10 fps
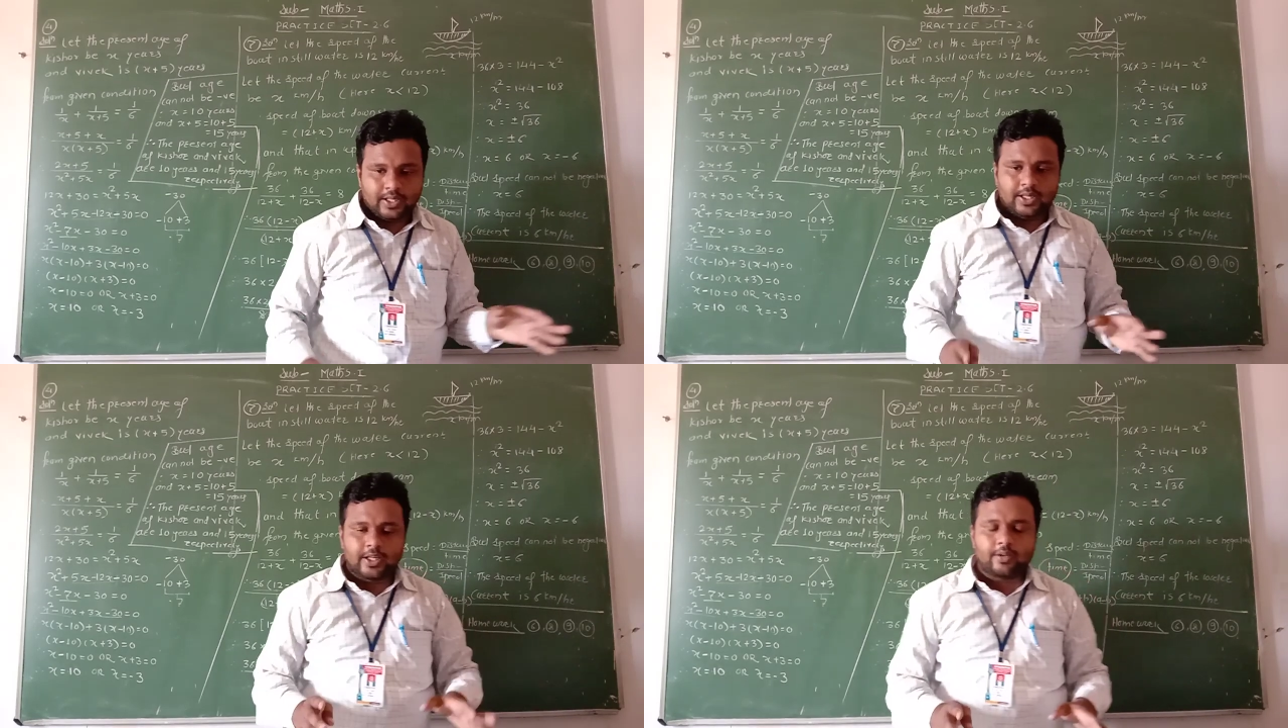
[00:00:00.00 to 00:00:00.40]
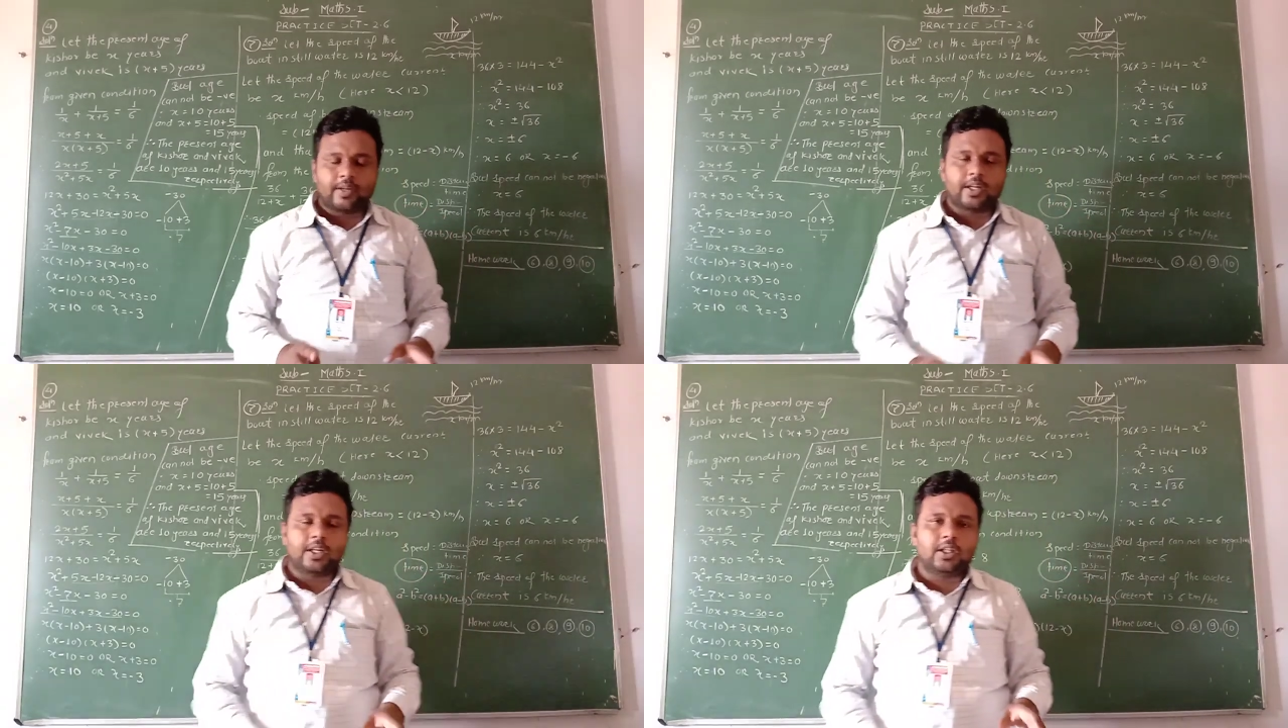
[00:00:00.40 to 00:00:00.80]
Here
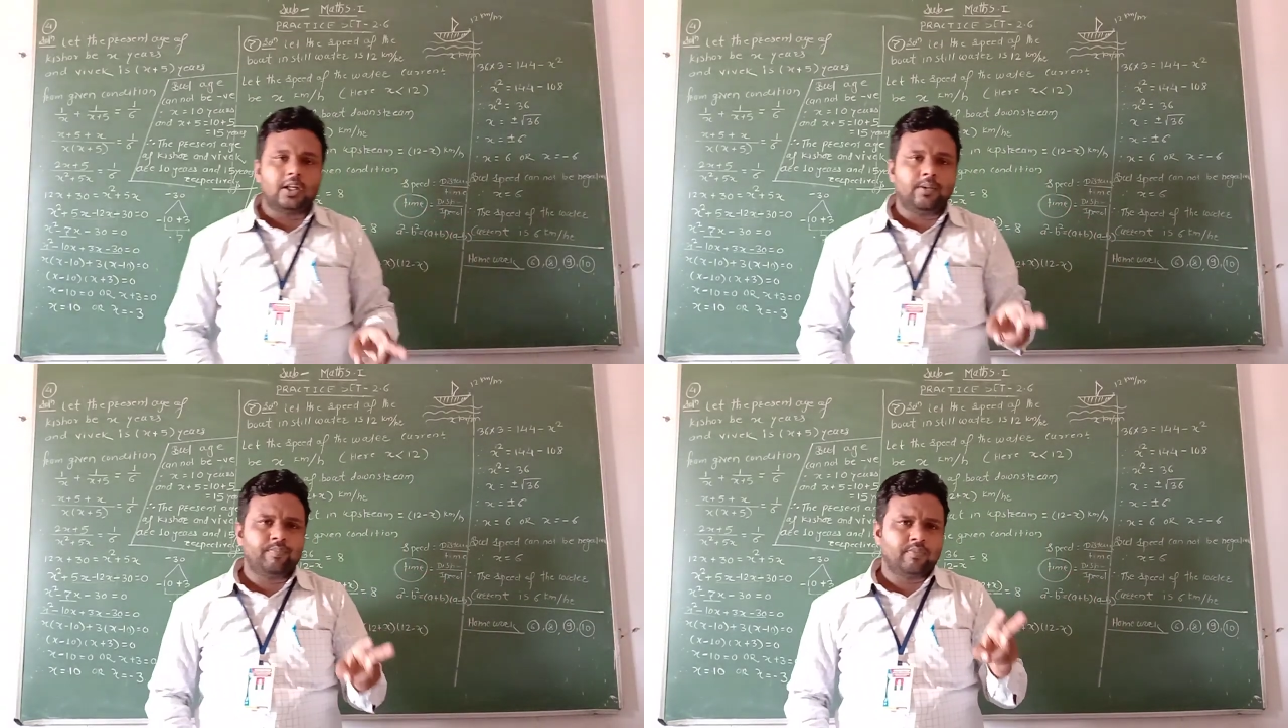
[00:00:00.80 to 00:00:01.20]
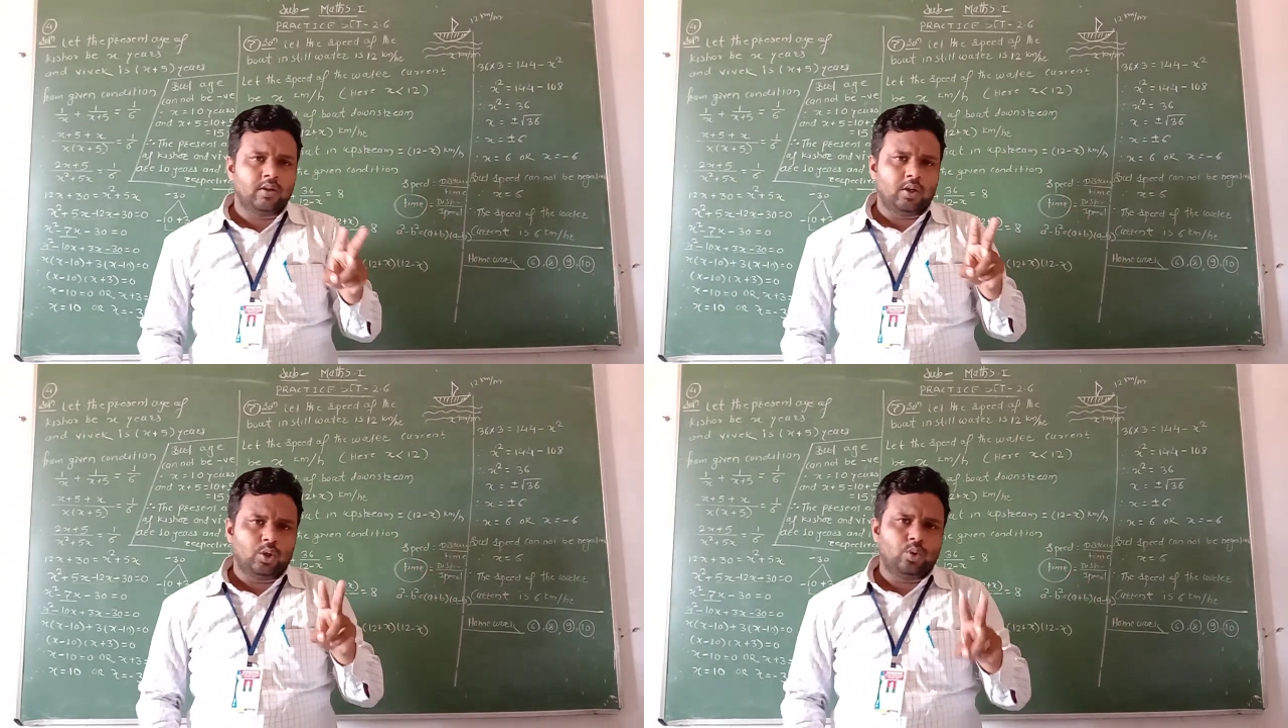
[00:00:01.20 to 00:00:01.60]
we get the
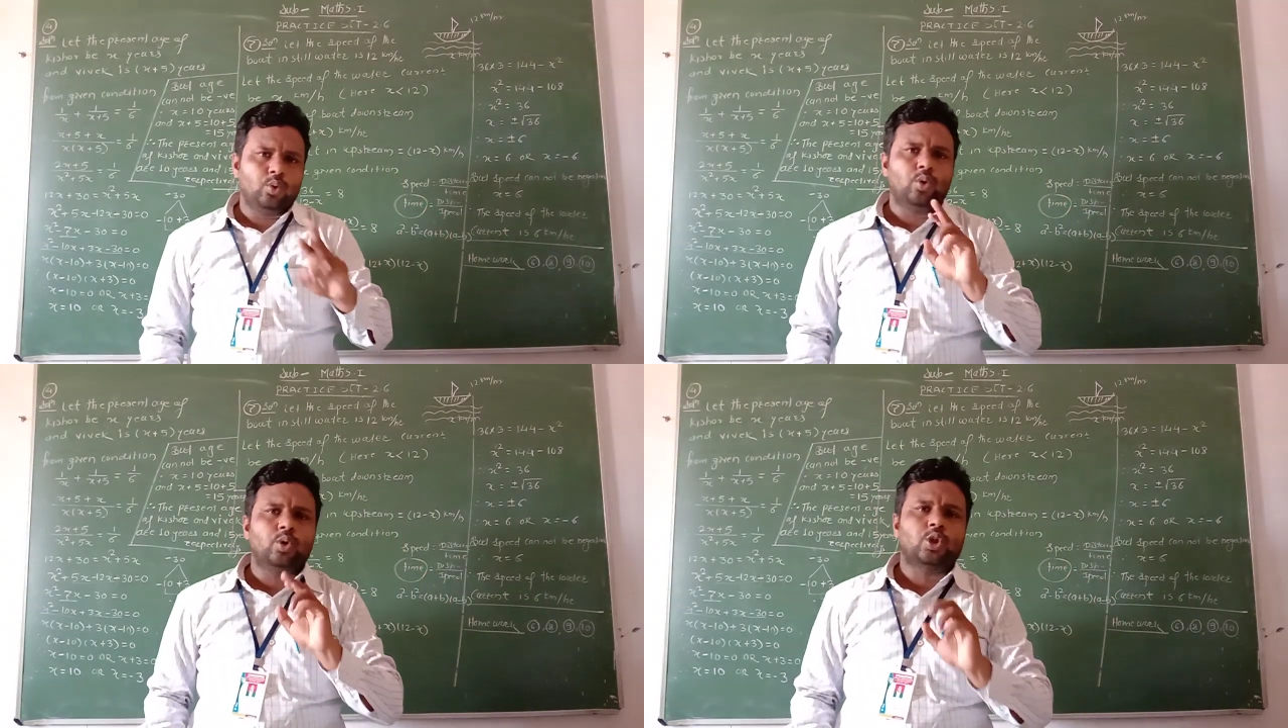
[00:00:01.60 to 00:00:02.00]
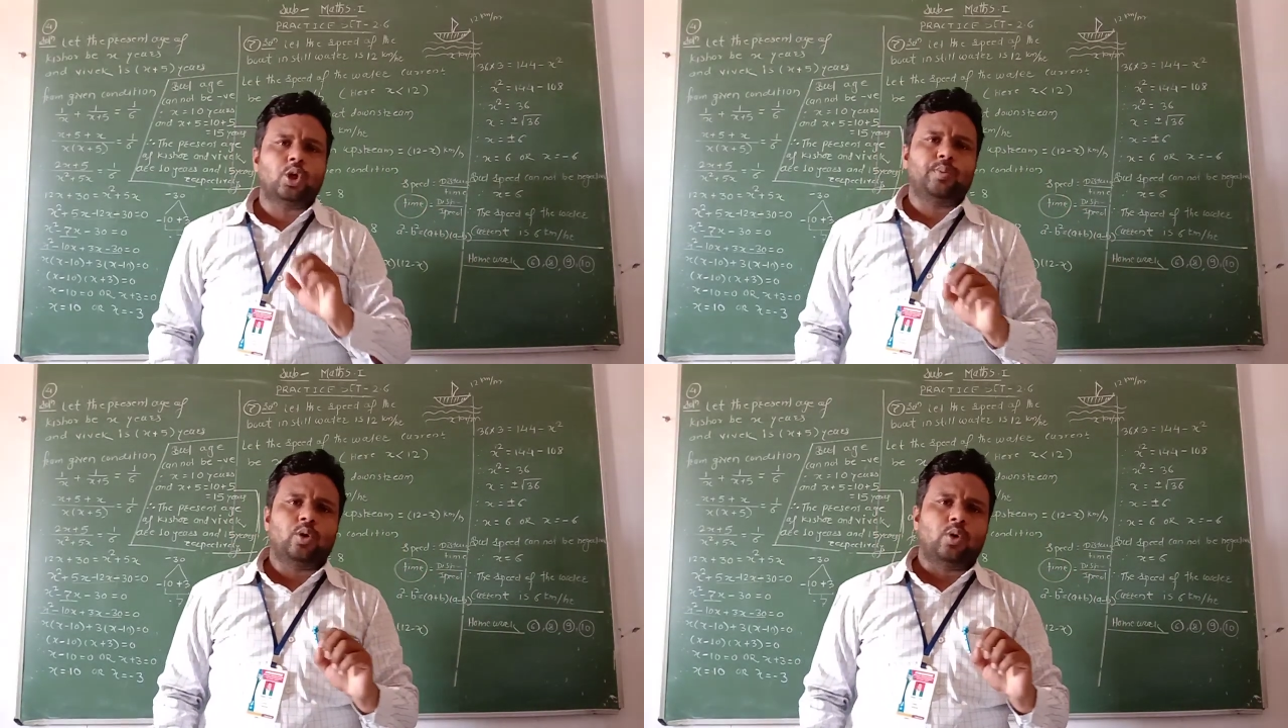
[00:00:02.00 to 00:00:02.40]
two roots
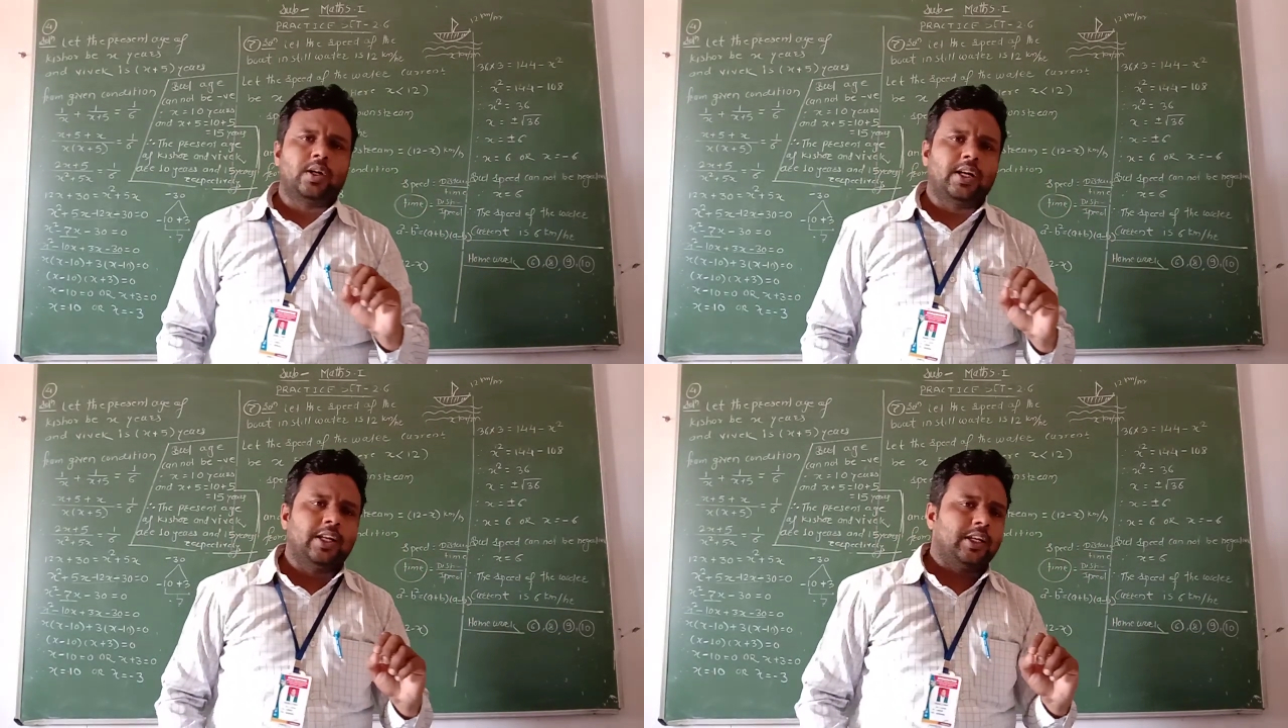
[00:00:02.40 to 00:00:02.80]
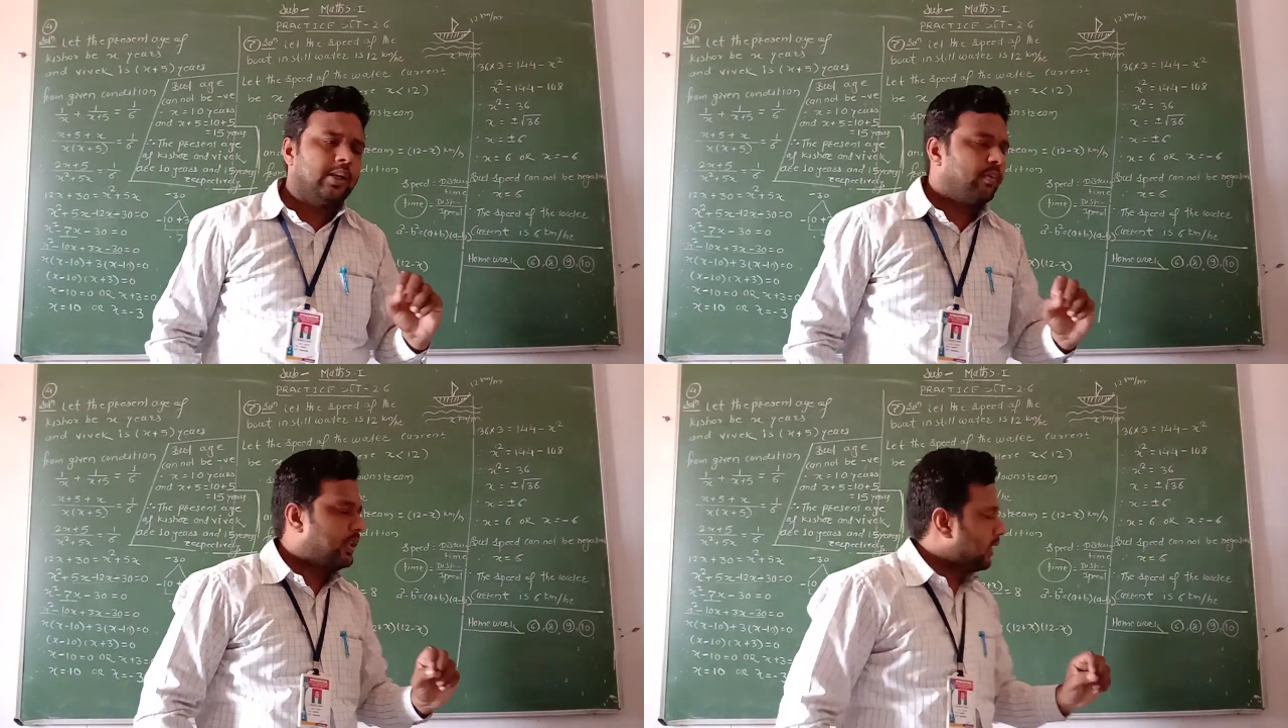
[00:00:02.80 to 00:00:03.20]
of the quadratic
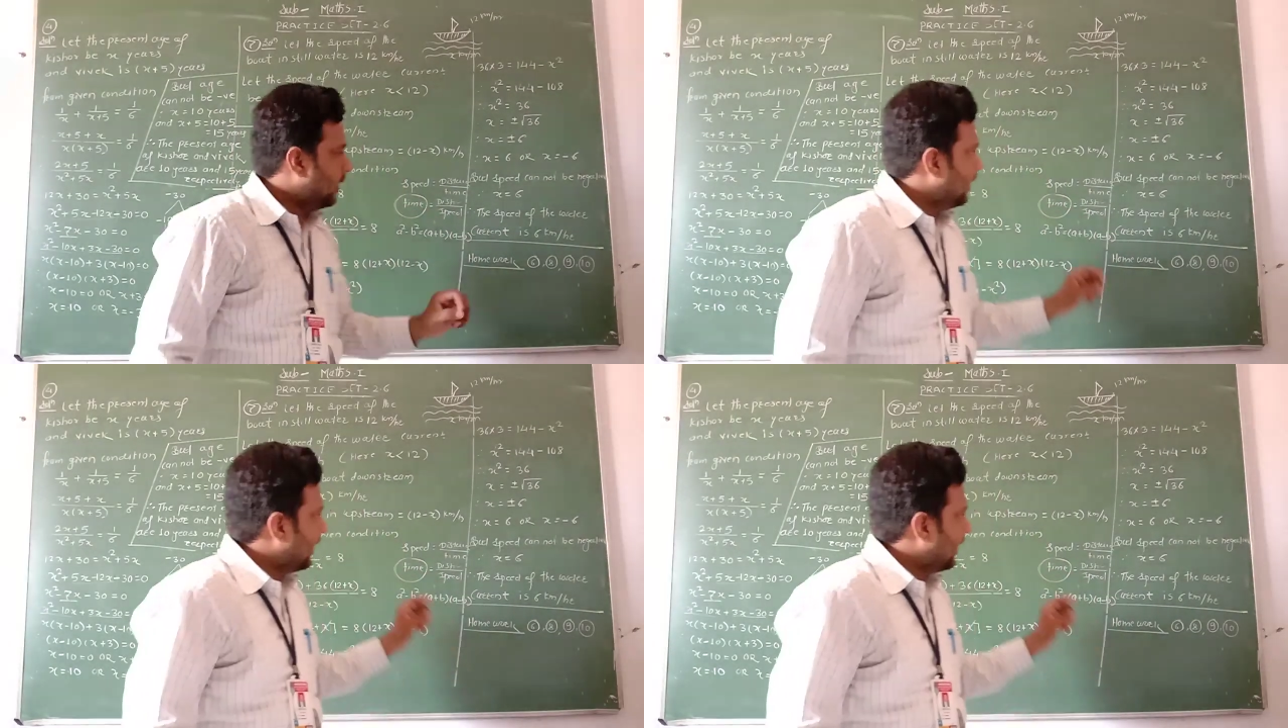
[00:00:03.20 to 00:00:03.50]
equation,